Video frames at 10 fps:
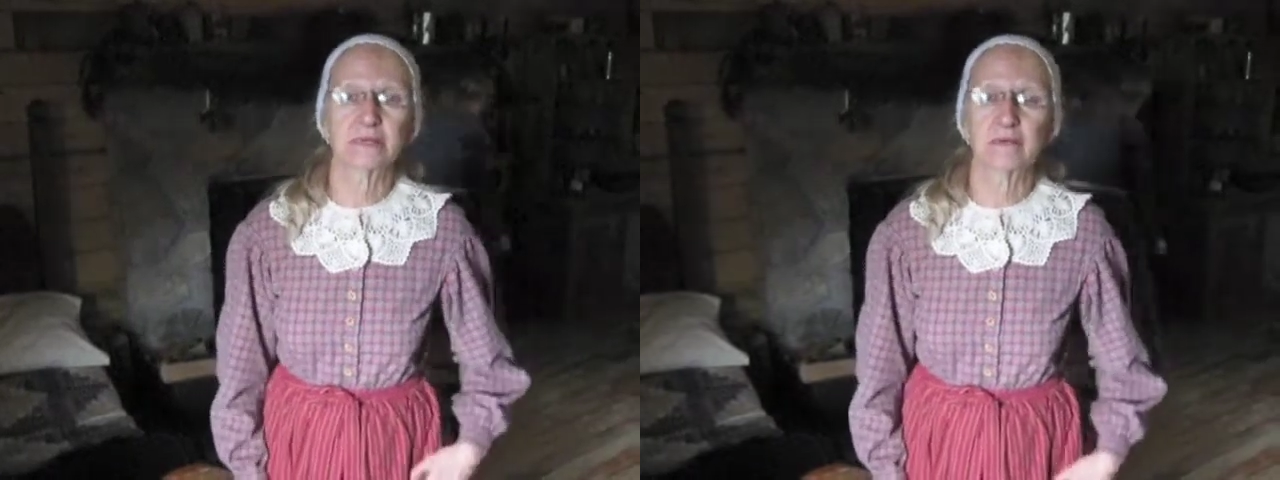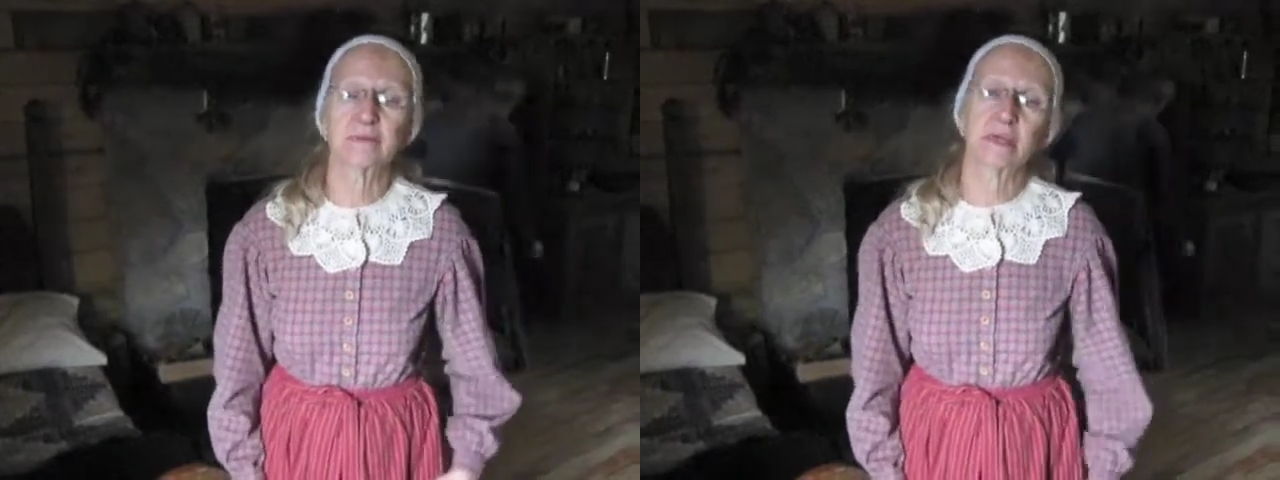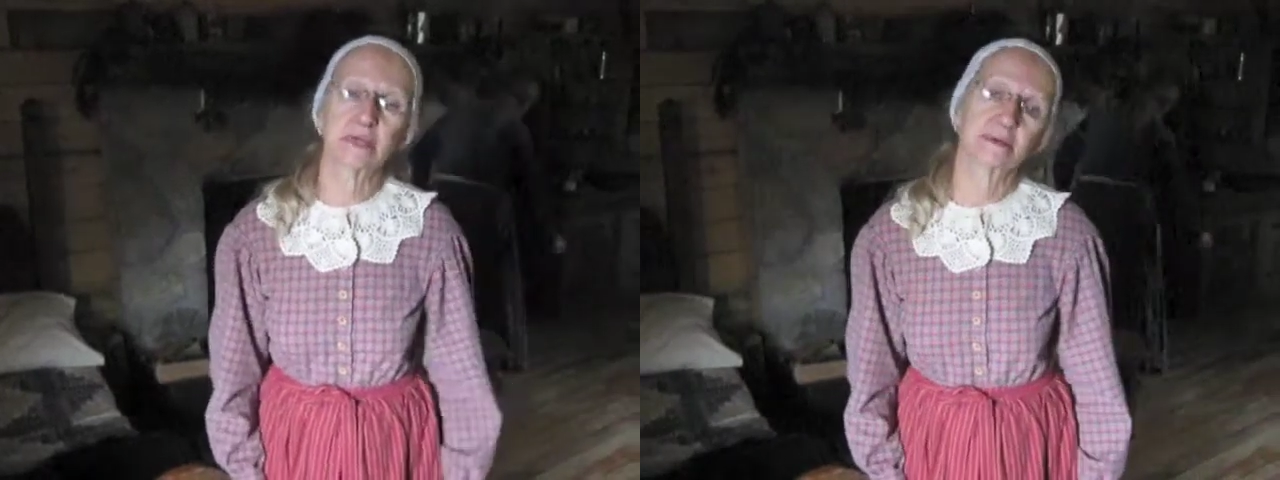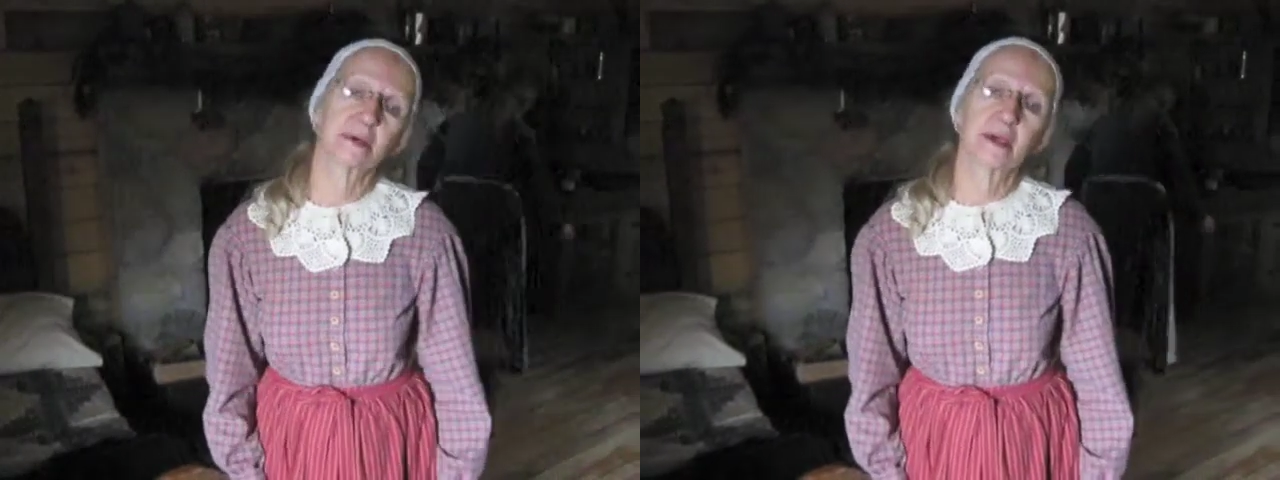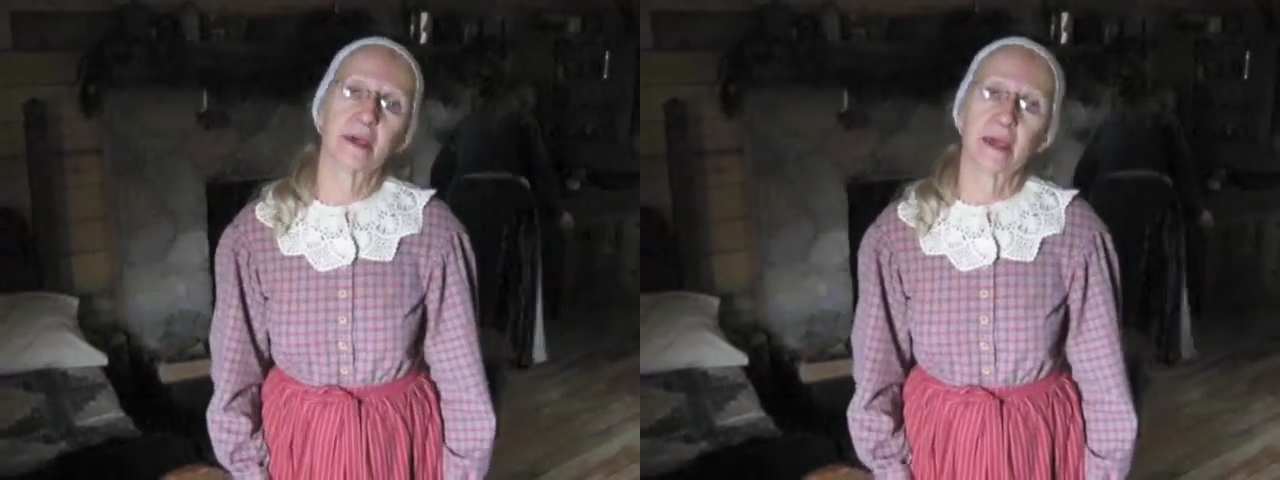
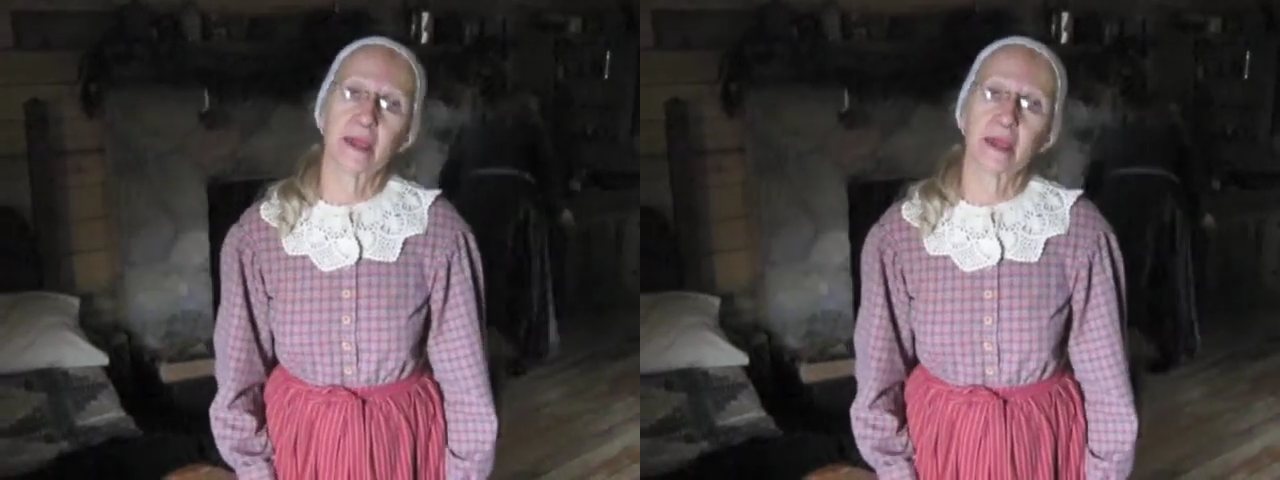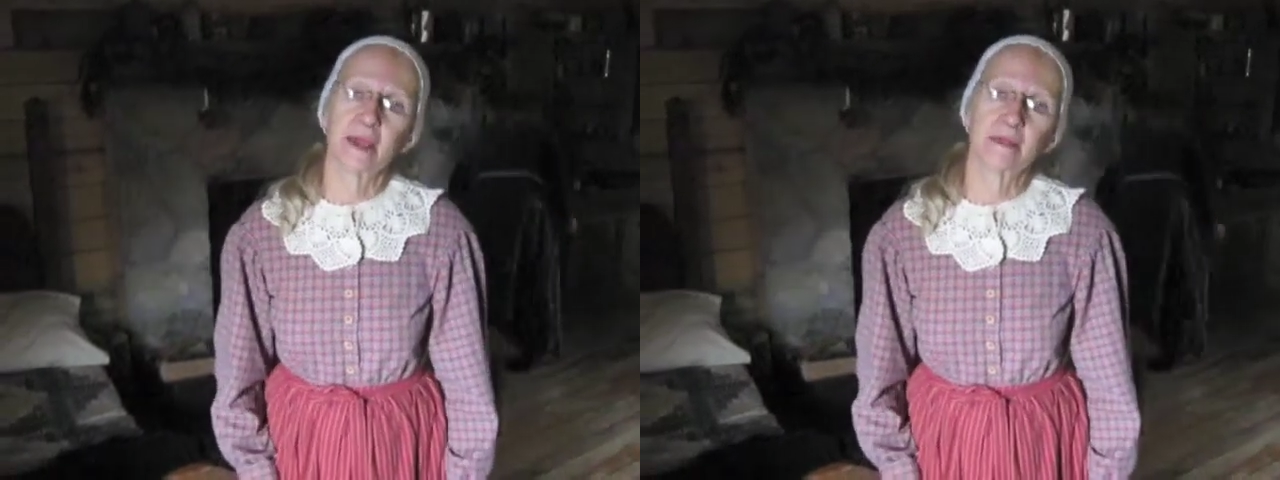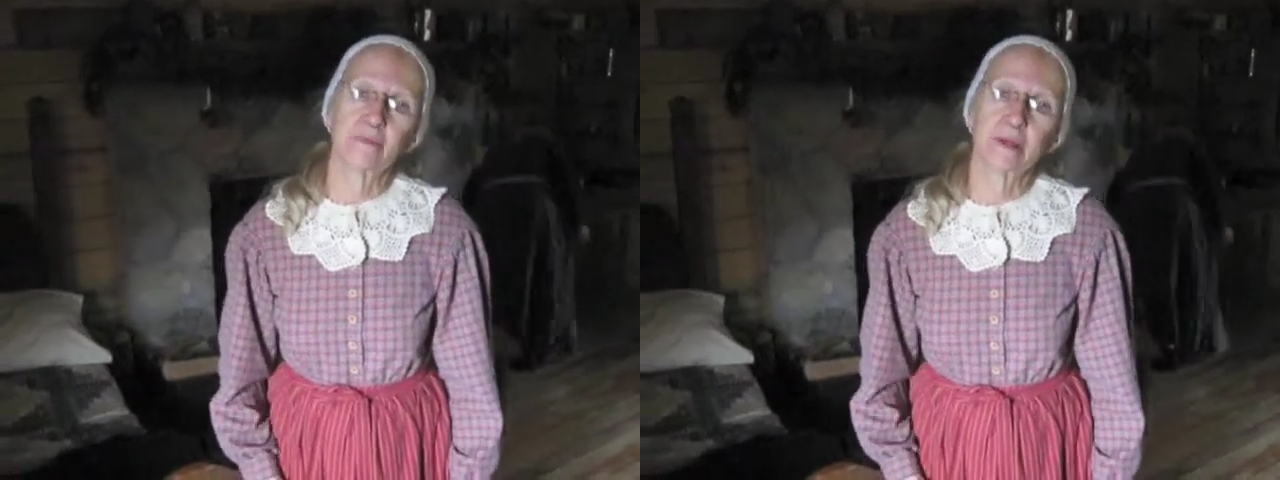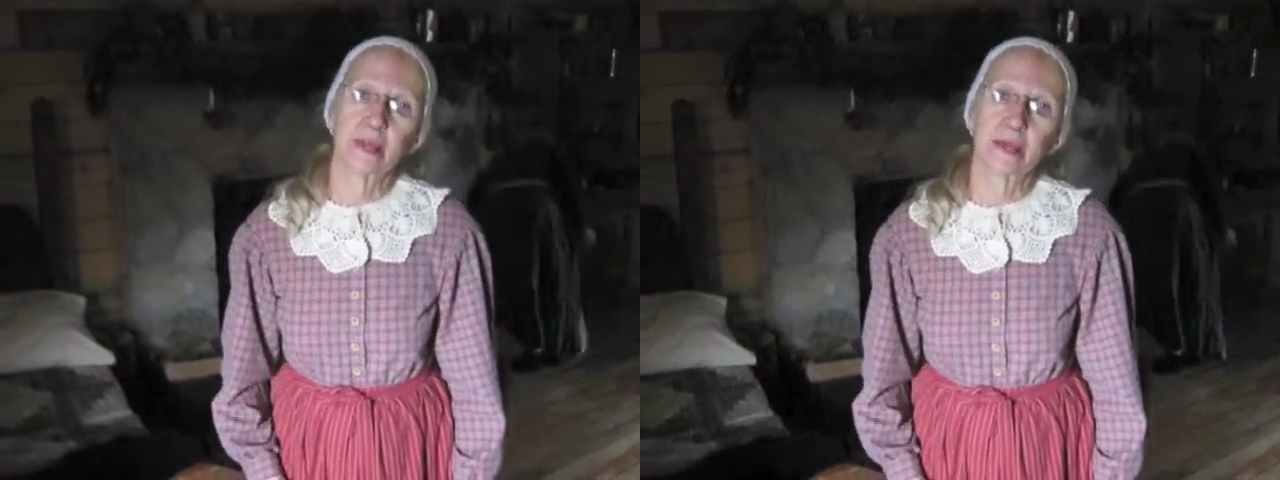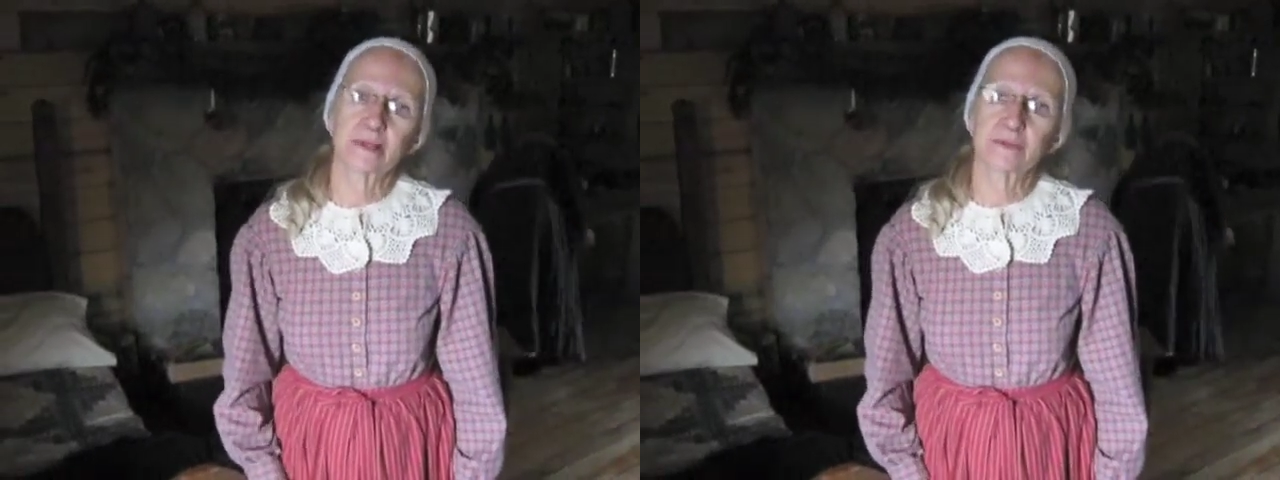1870s, and we like